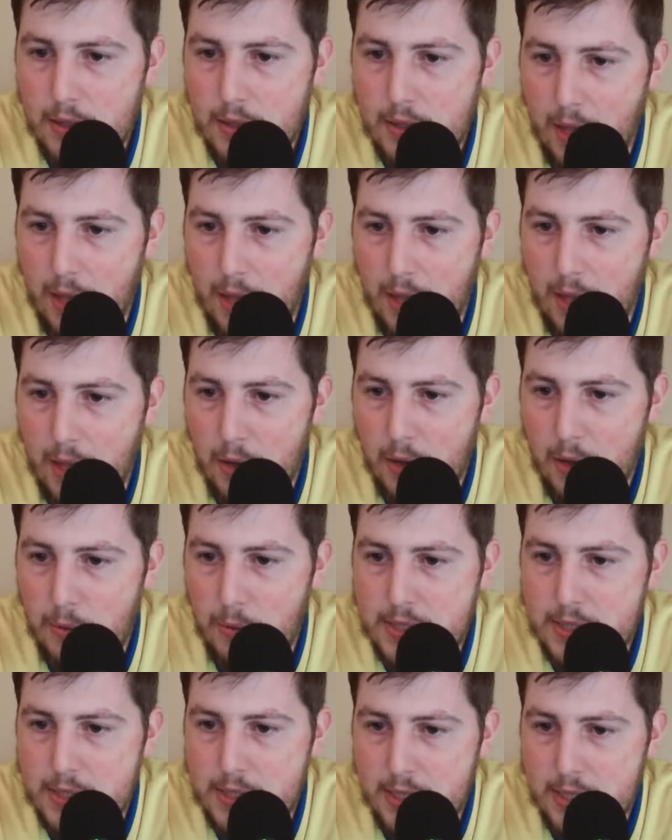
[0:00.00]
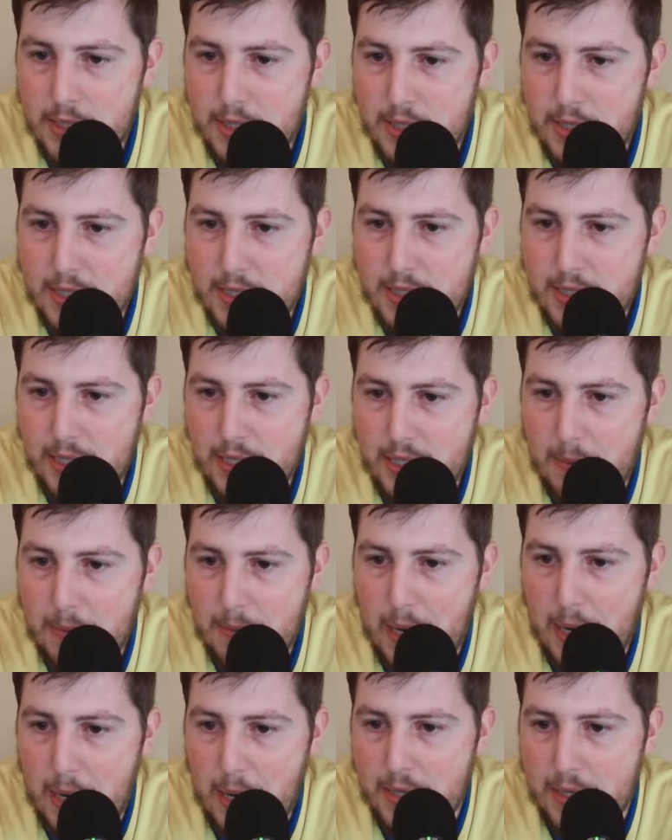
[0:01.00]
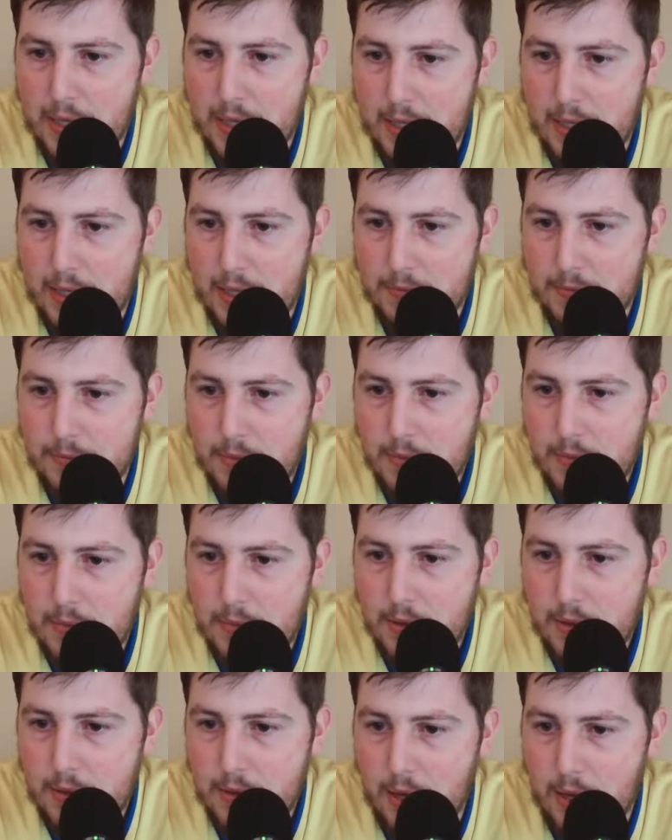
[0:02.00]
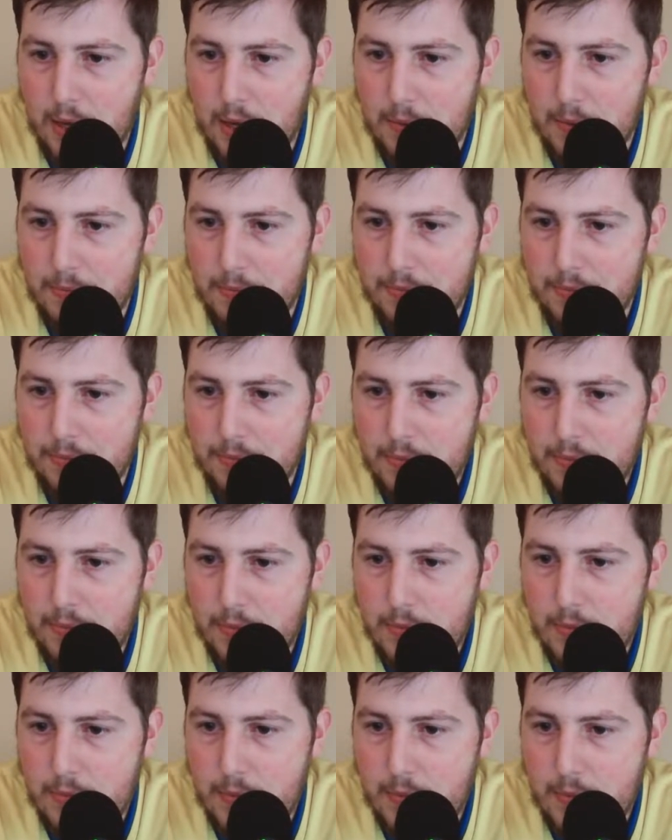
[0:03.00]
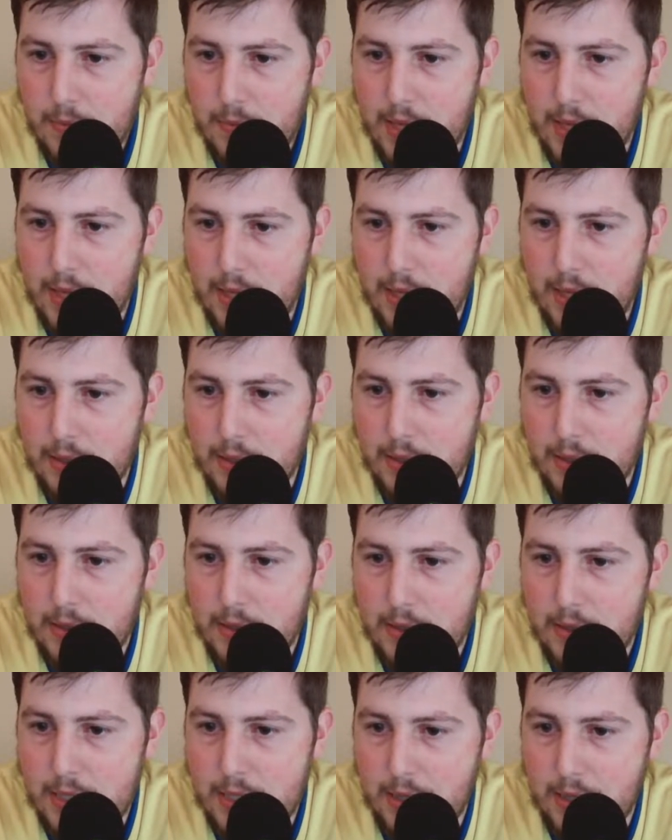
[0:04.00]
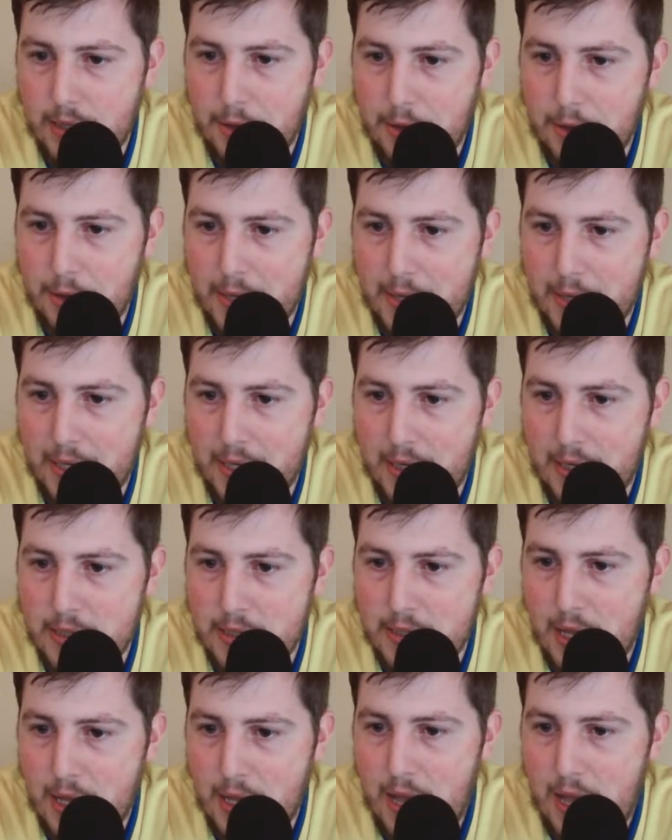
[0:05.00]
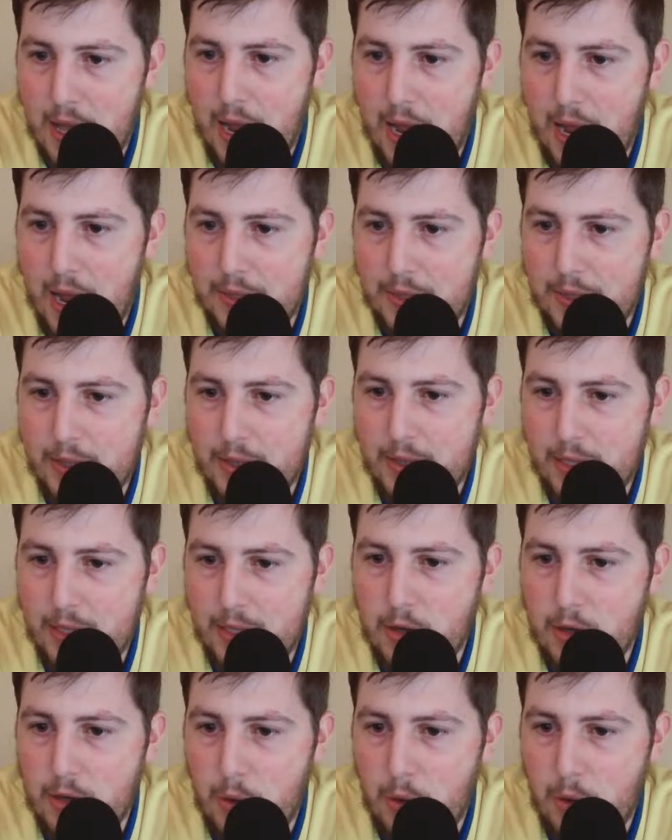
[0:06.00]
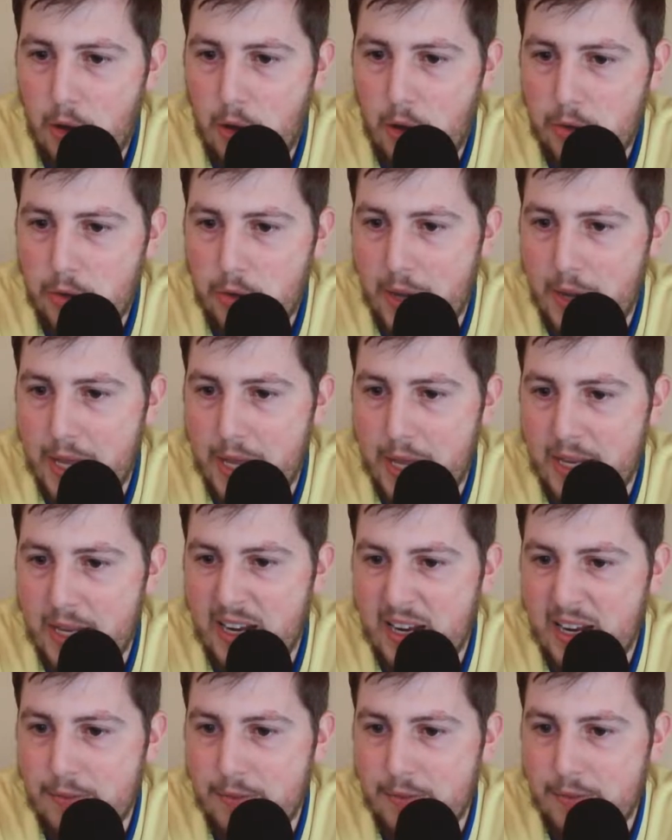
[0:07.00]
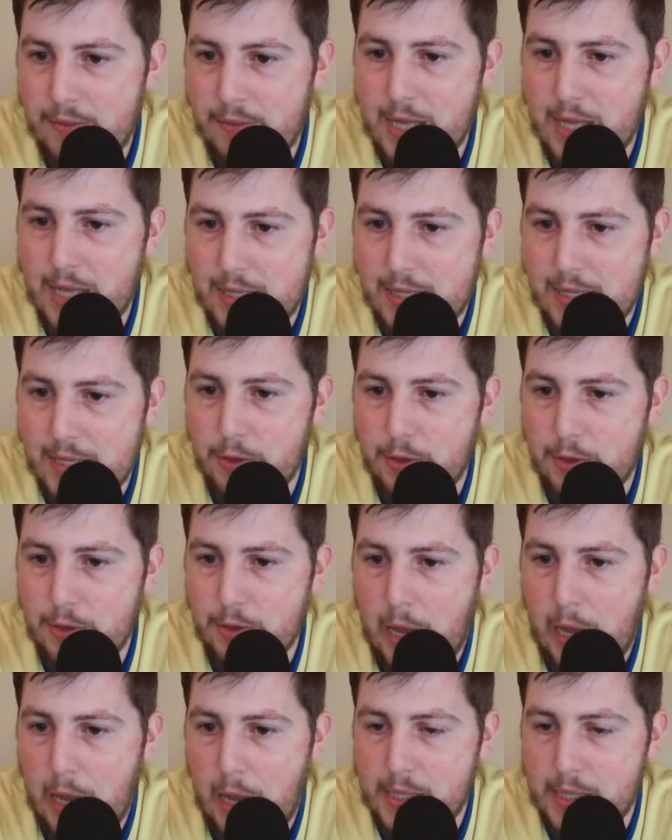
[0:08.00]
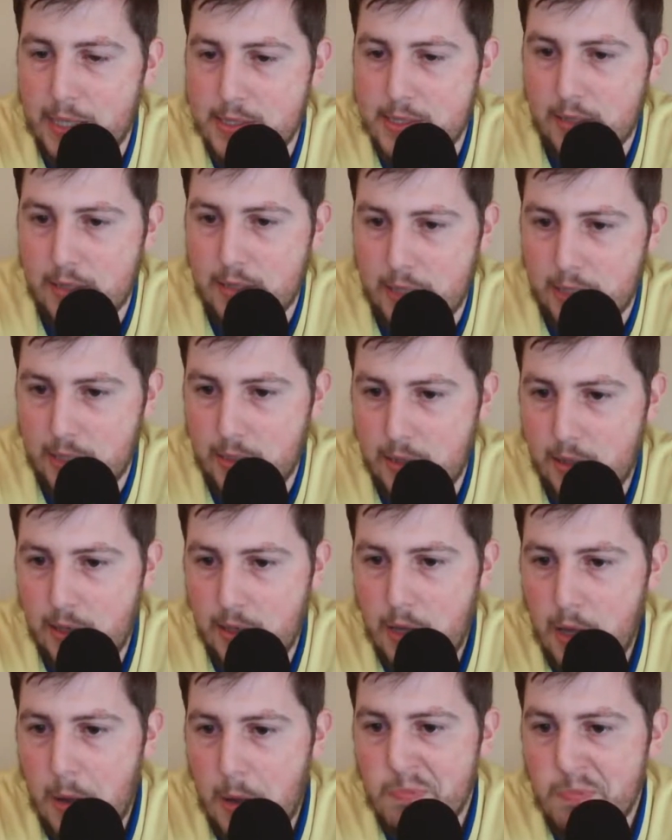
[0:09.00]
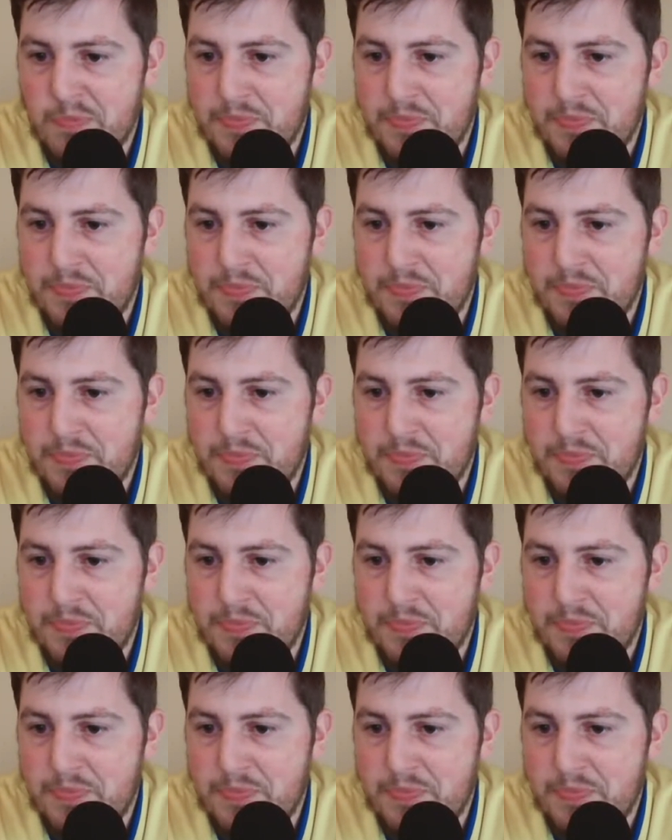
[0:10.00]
Okay, what's the Jazz feeling in my opinion? And then they say that their opinion is, I think they could go all the way, execute the game consistently.